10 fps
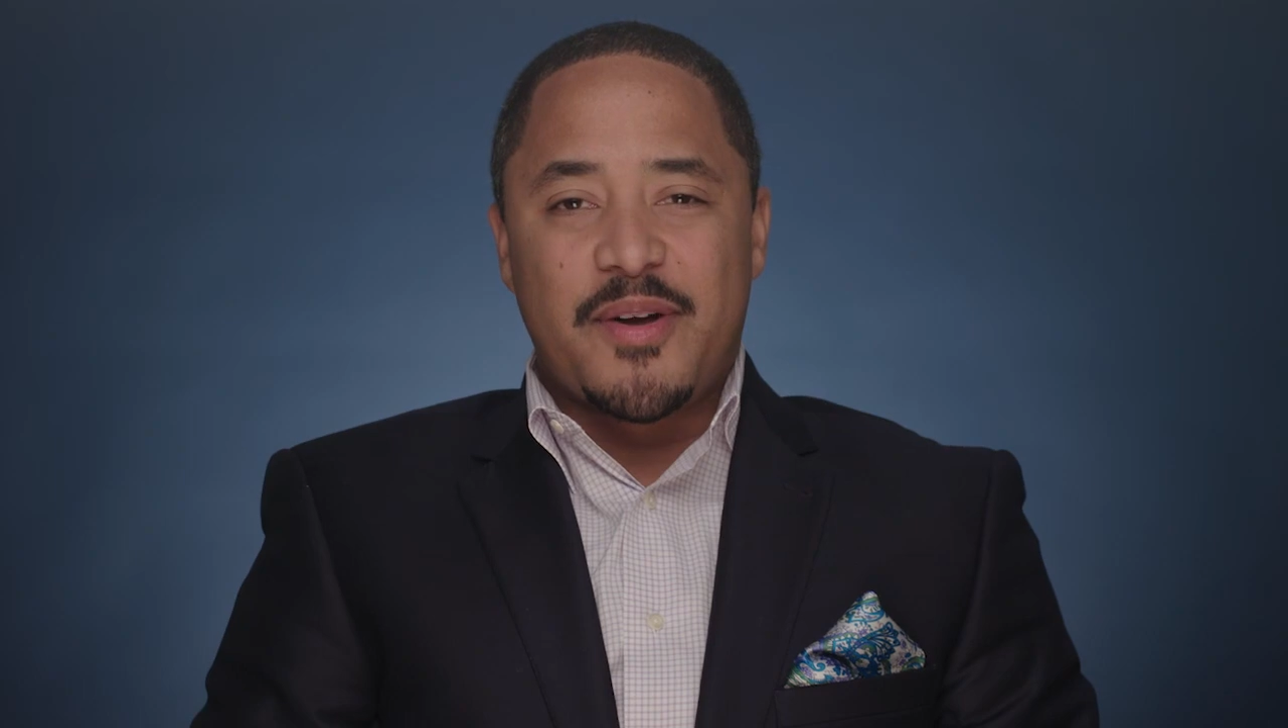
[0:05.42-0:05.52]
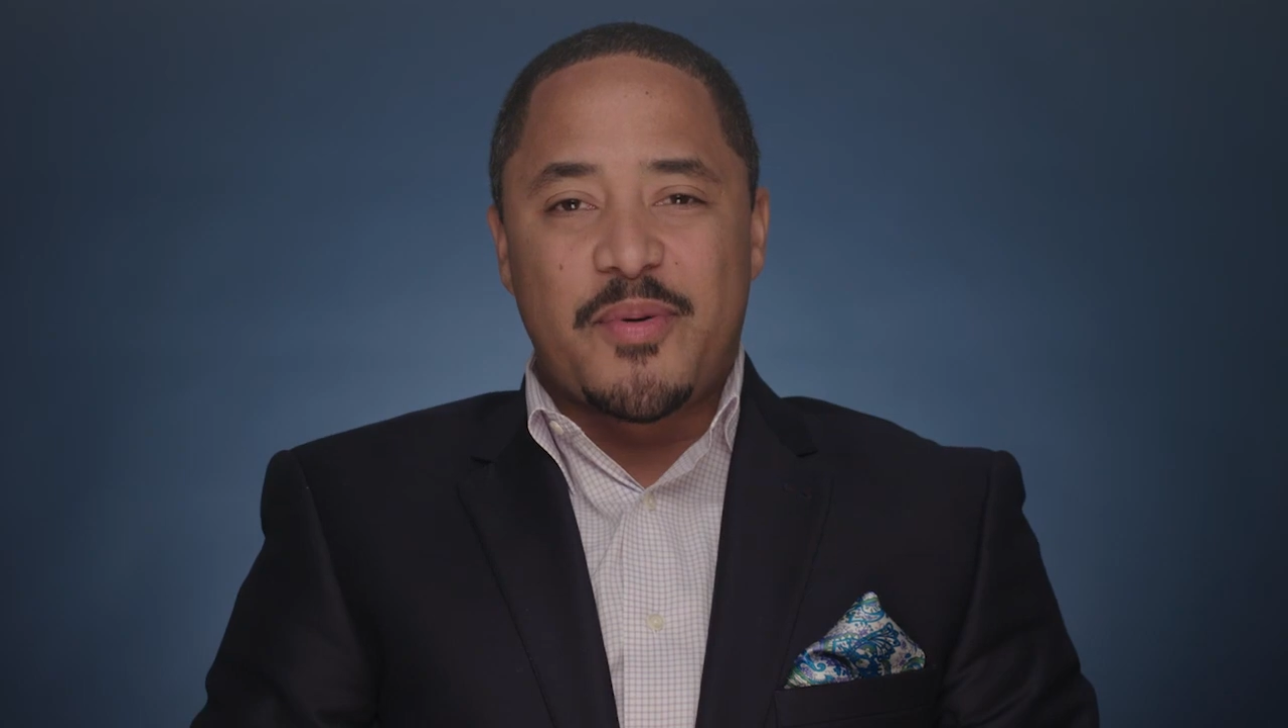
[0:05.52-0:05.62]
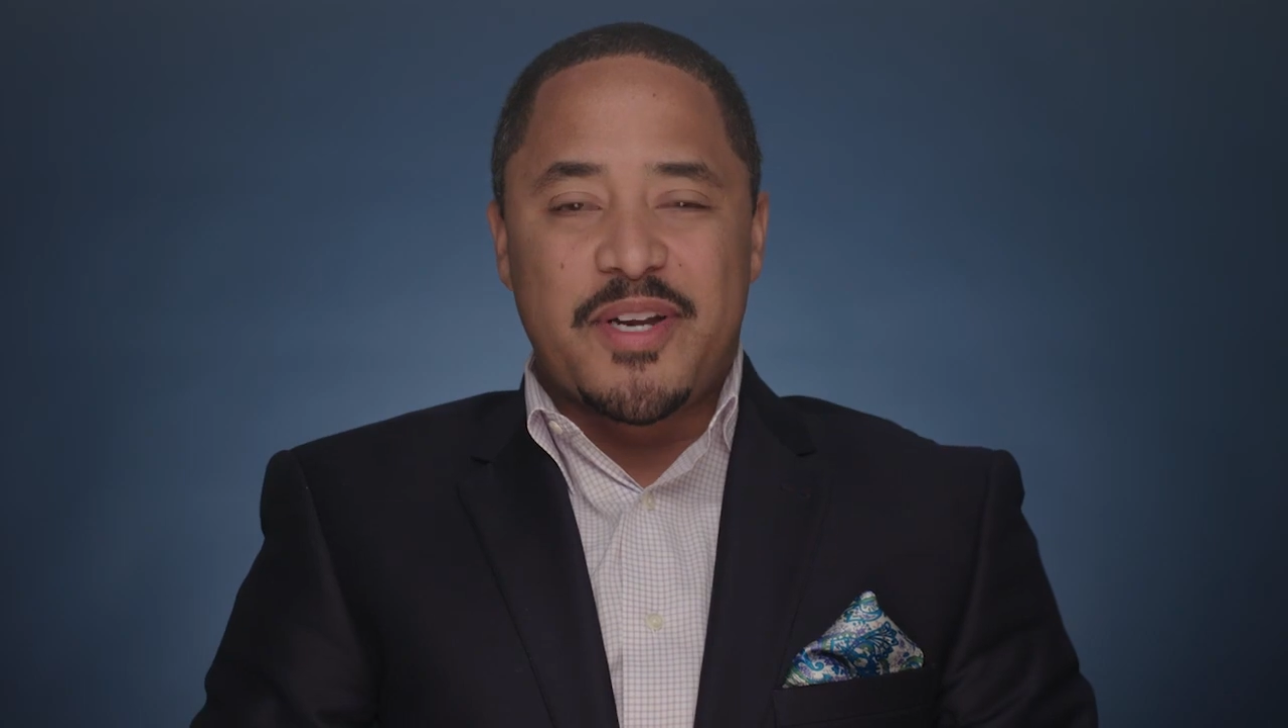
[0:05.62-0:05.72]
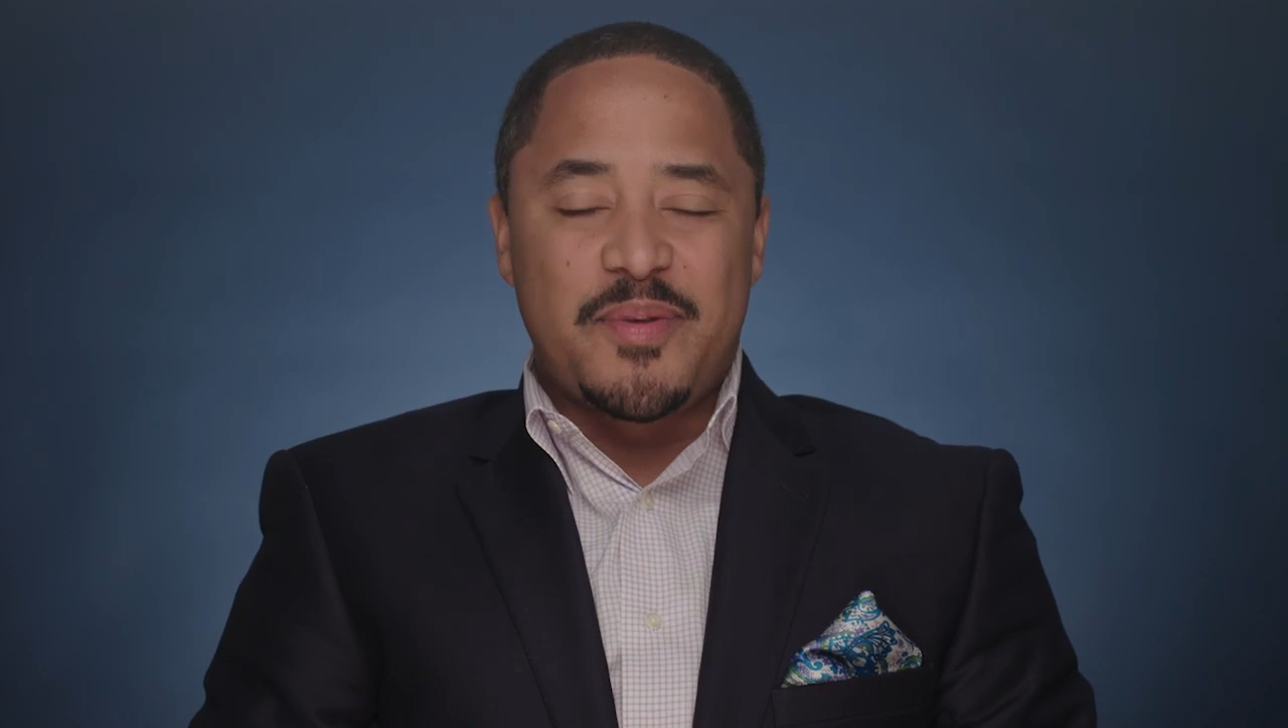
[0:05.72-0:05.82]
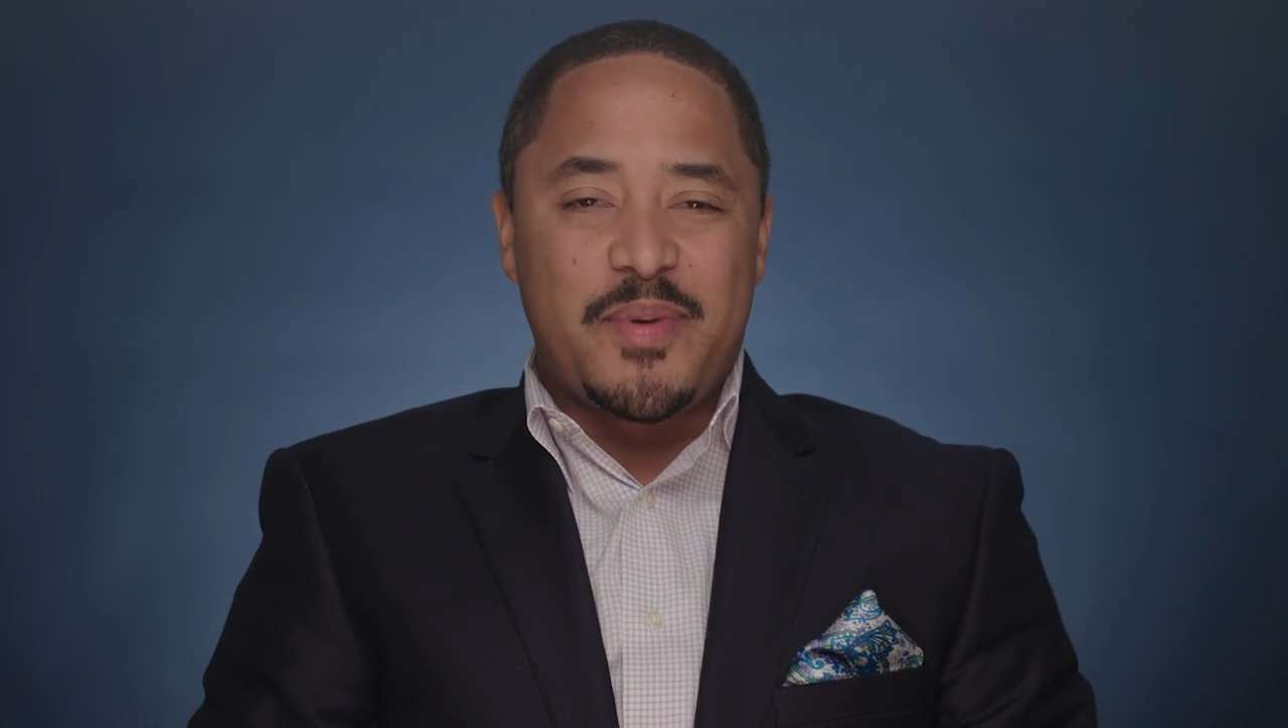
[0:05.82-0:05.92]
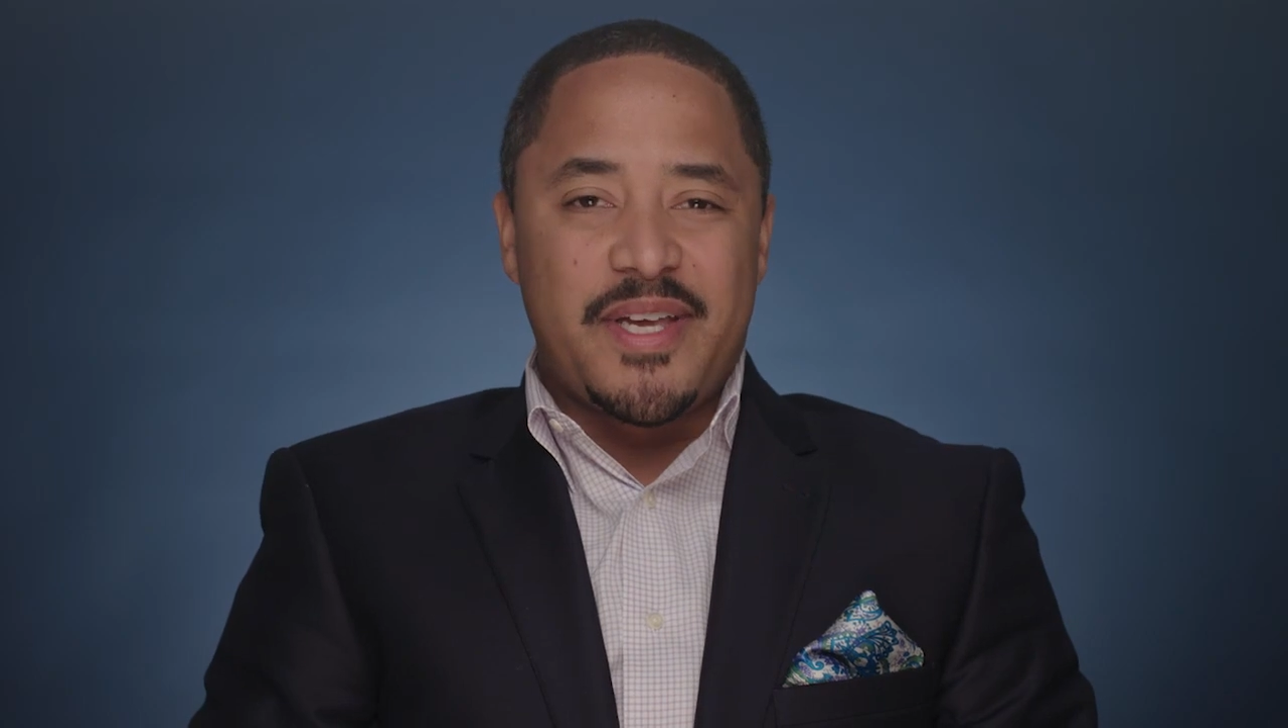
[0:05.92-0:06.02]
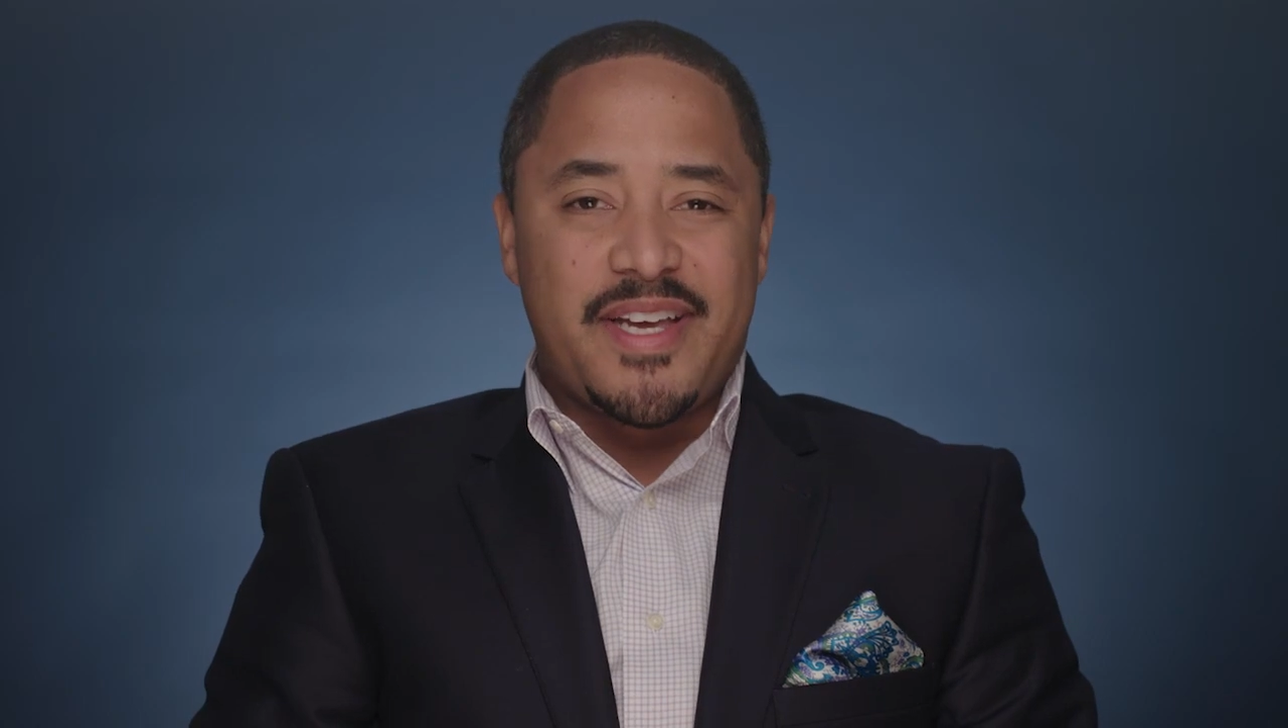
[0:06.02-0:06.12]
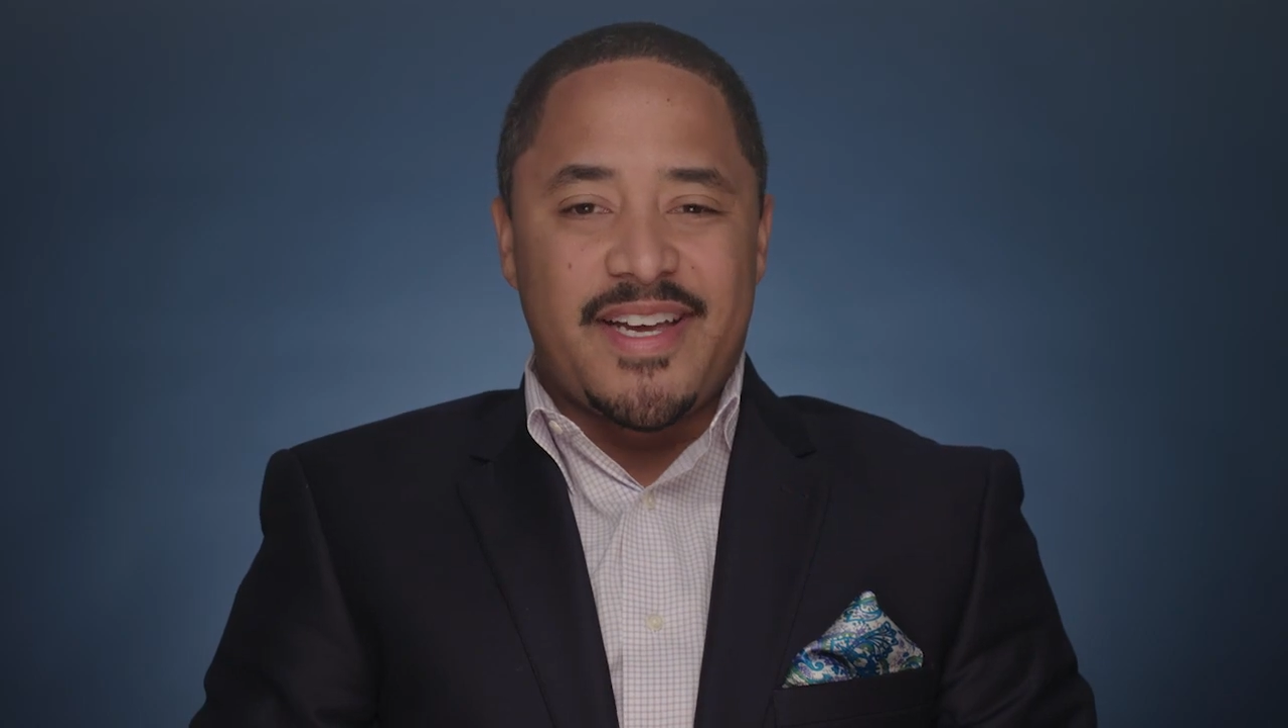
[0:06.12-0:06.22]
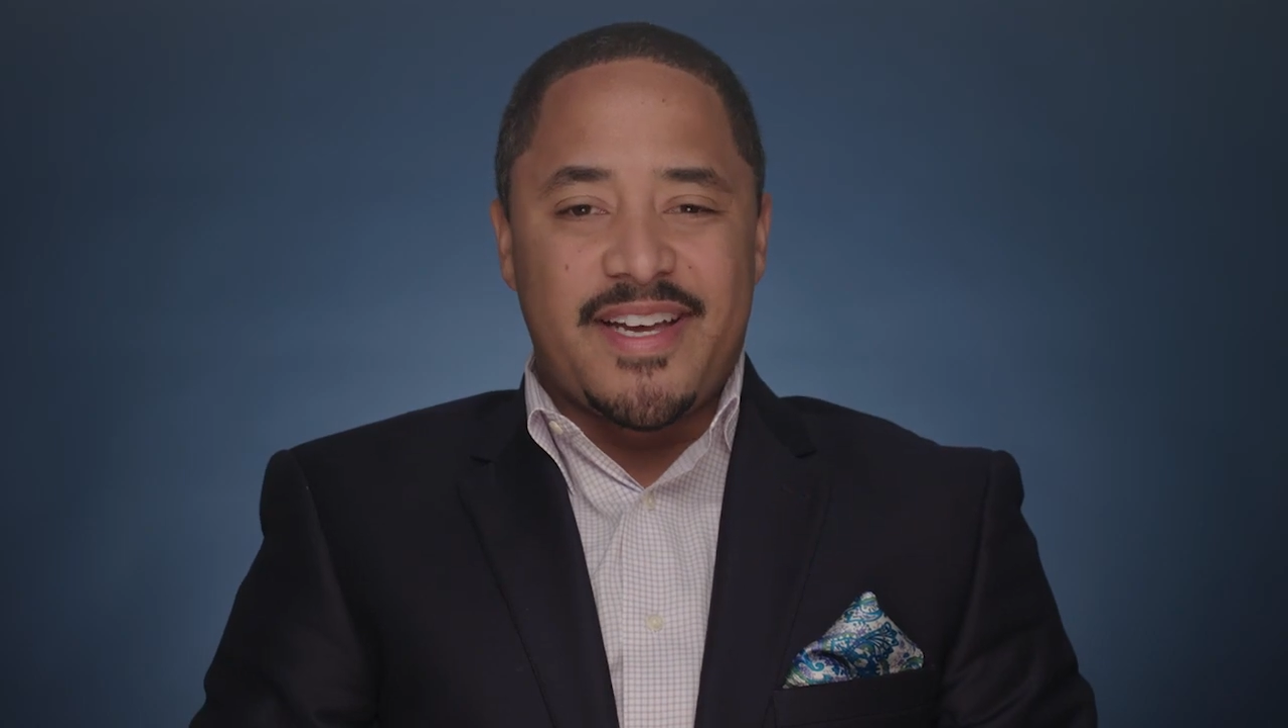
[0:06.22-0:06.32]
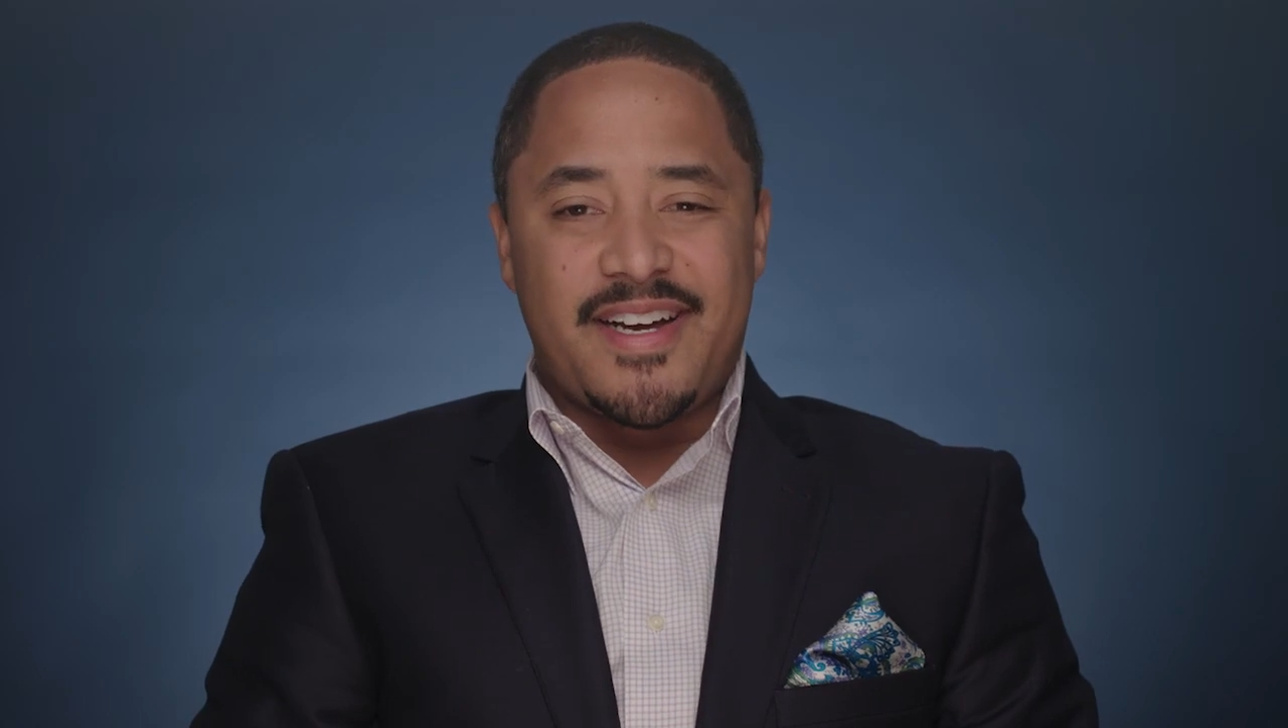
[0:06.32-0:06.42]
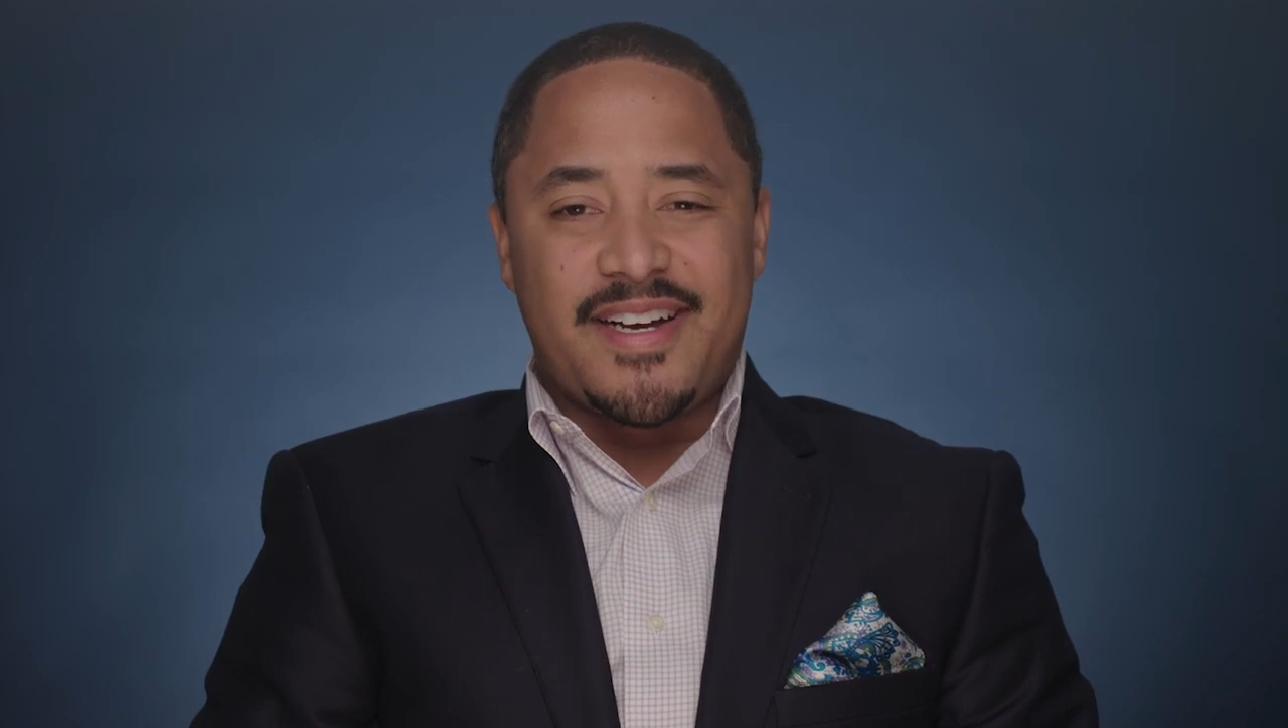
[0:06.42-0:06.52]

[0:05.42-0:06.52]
I wanted to be a,